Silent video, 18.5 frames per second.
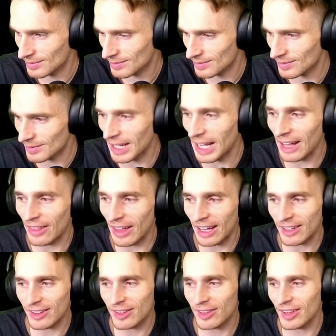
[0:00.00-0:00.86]
Yeah,
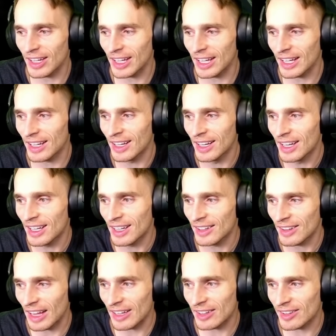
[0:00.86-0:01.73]
that's the
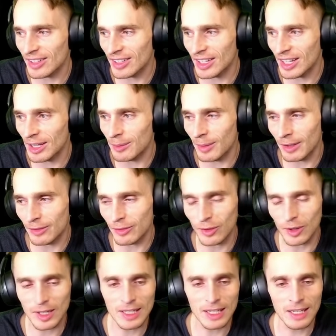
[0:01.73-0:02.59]
key, my
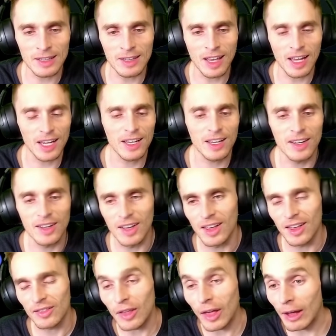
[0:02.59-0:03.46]
friend. And like
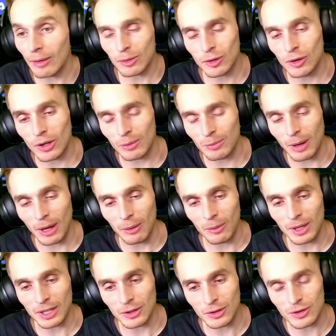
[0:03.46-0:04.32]
that was good, by the
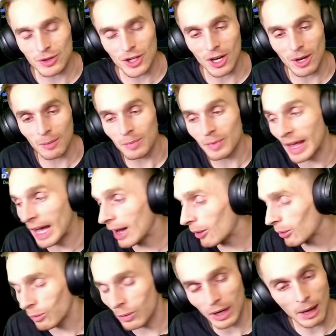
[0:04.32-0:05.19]
way. Good job.
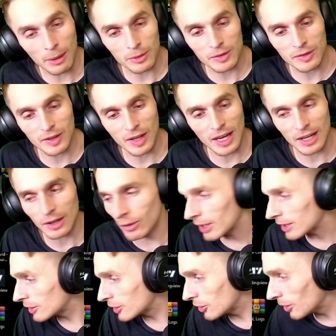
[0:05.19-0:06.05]
Now, what I would say, go
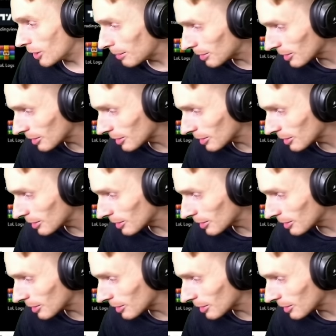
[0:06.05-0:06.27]
ahead and queue up.